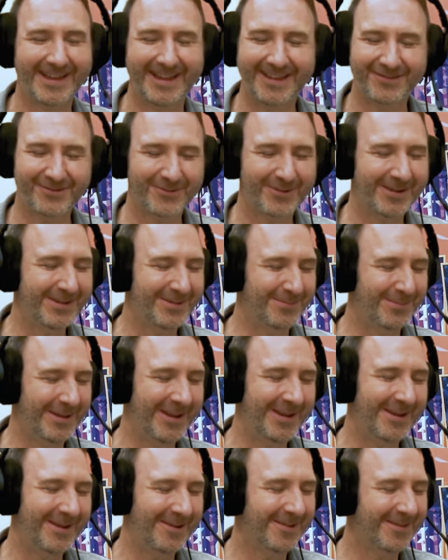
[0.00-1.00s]
It's great to be
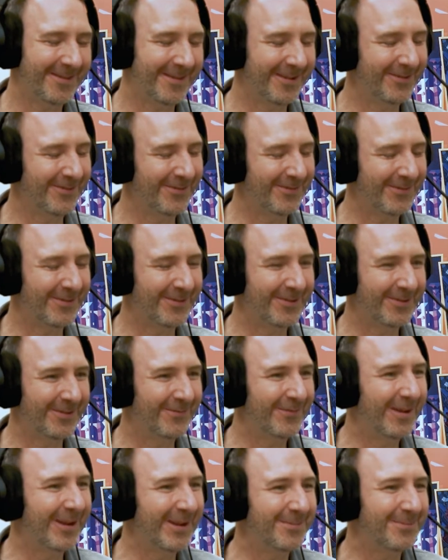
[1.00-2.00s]
here. Thanks for
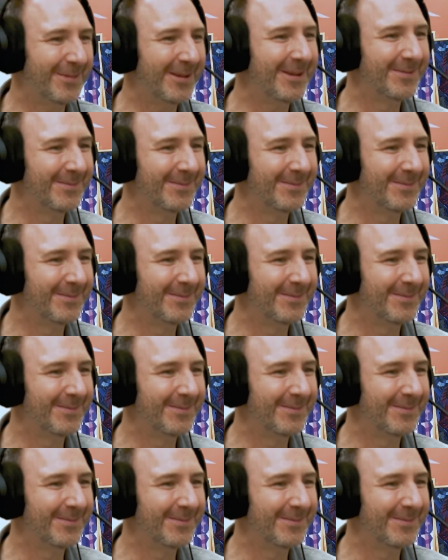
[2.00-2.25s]
inviting me.